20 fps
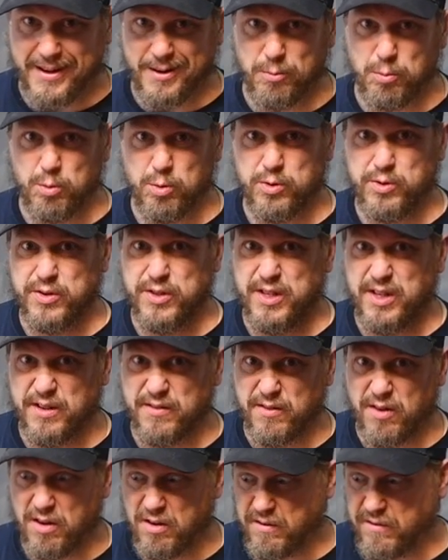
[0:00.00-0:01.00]
and we'll see
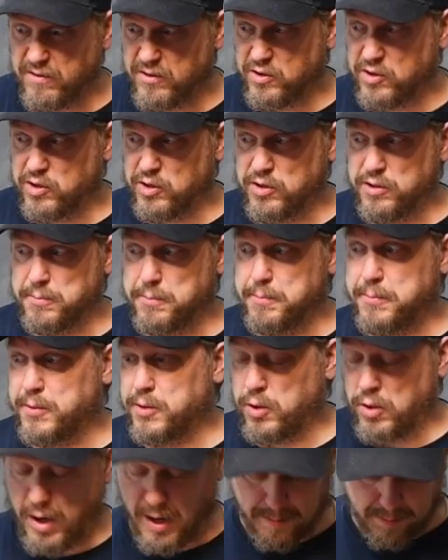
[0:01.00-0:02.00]
if all of the
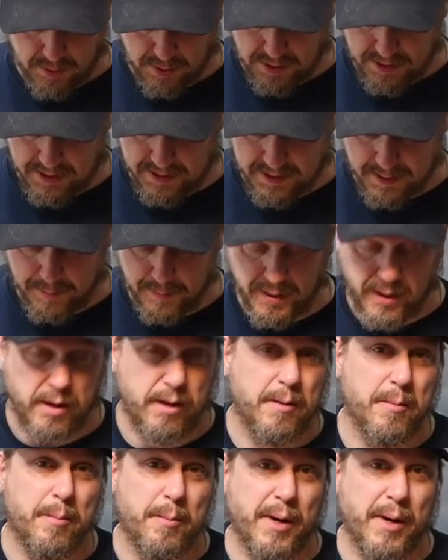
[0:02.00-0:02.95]
subscribers disappear.